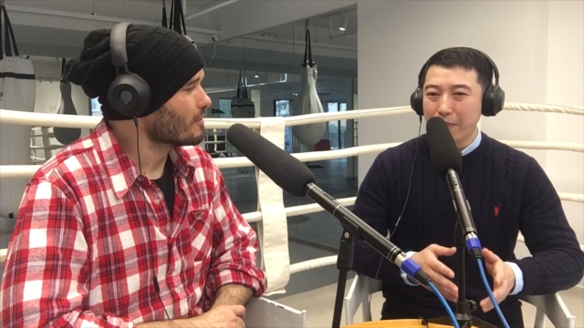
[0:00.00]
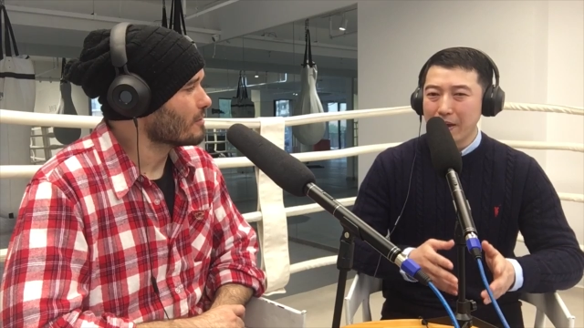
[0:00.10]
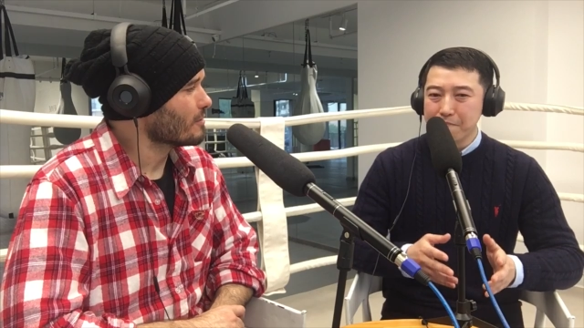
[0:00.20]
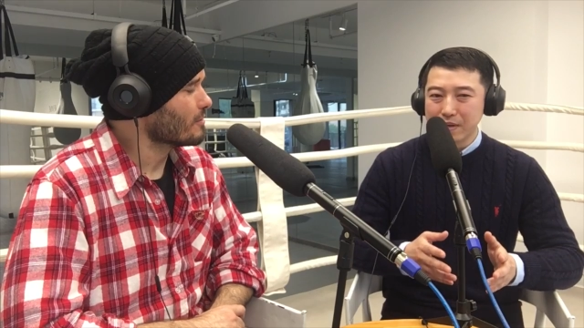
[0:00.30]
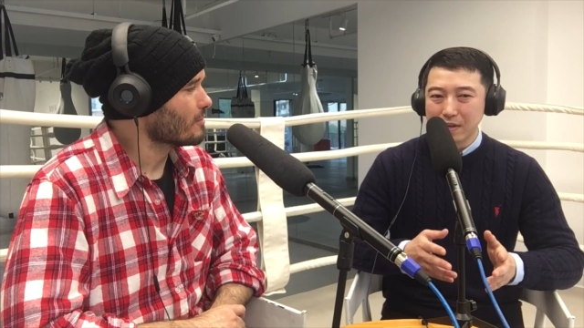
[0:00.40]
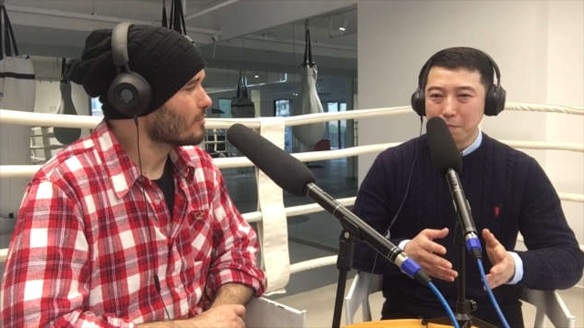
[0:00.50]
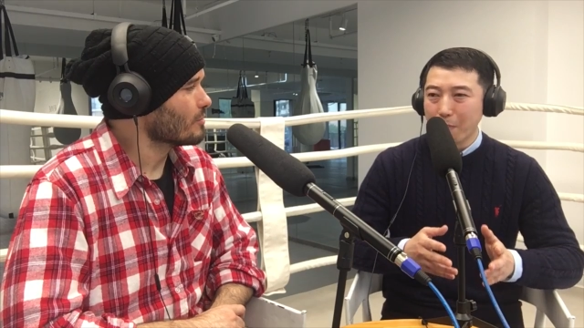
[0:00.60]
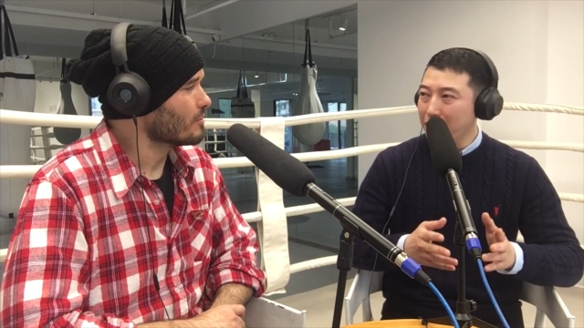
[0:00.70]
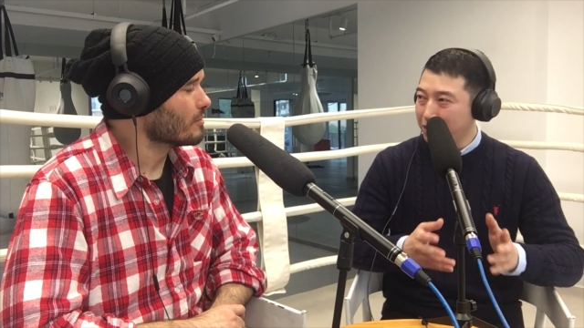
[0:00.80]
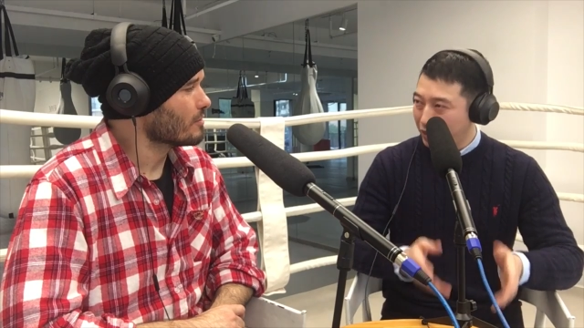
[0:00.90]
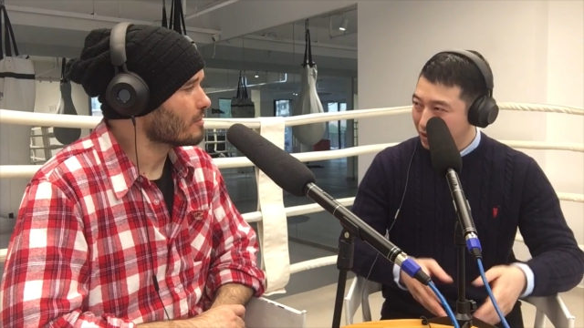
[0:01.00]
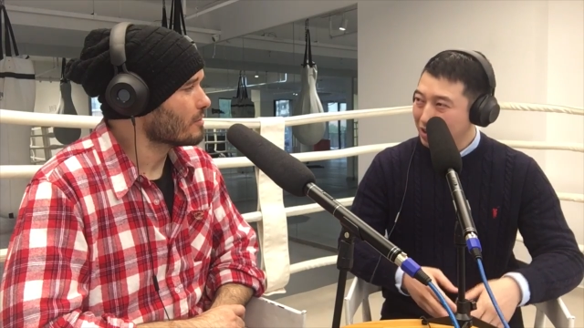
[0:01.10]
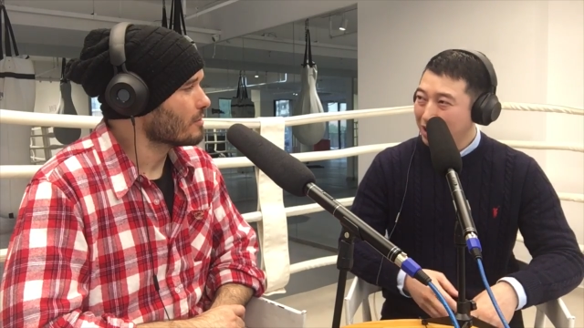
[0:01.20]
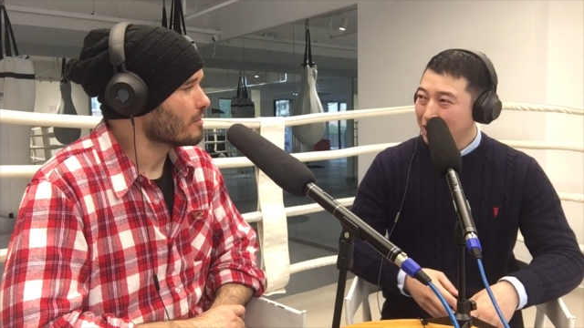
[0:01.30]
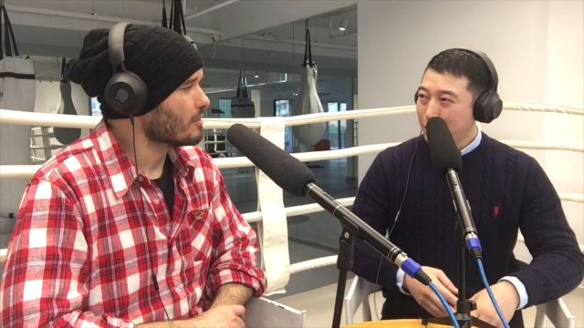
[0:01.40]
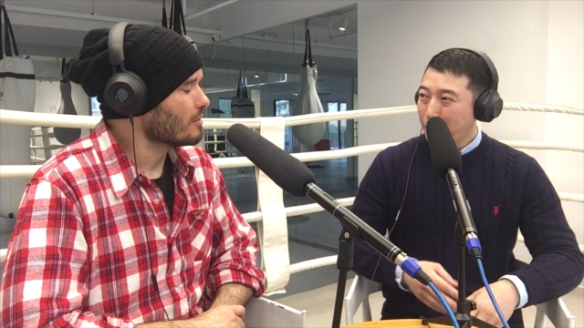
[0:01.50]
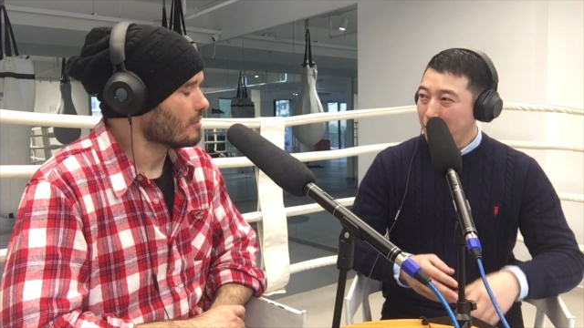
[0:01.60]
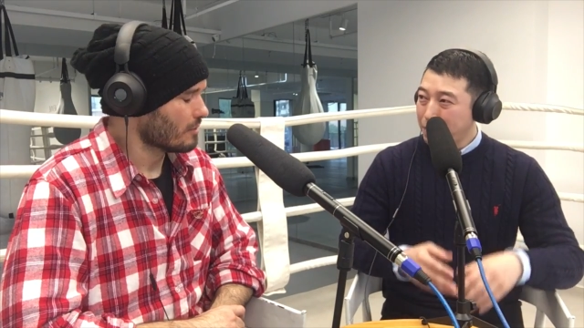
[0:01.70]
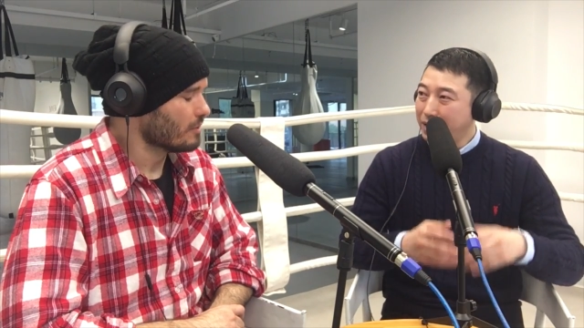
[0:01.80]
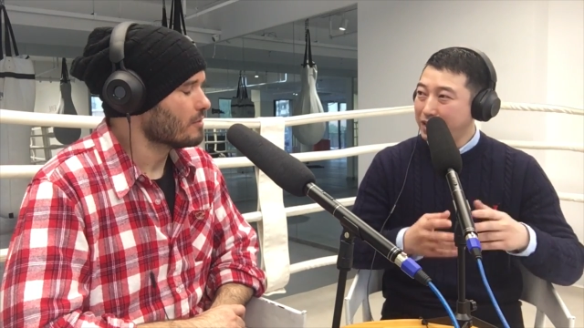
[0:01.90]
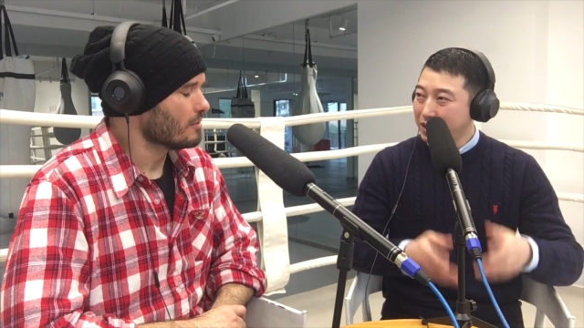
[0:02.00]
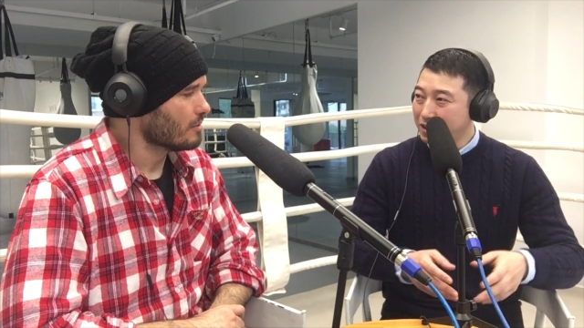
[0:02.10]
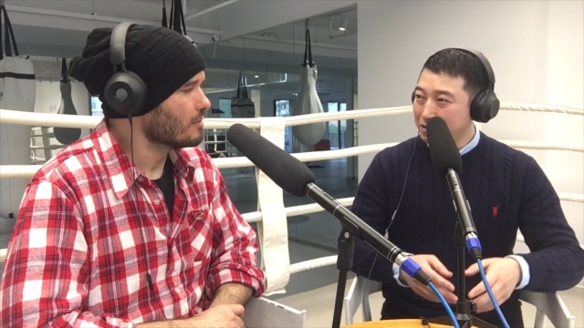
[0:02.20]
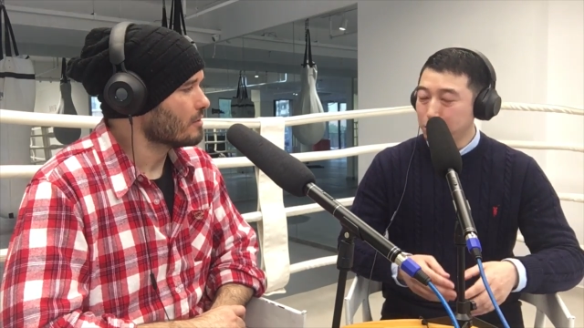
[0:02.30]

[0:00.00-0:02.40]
Speaker 1: Pay per month, pay per year.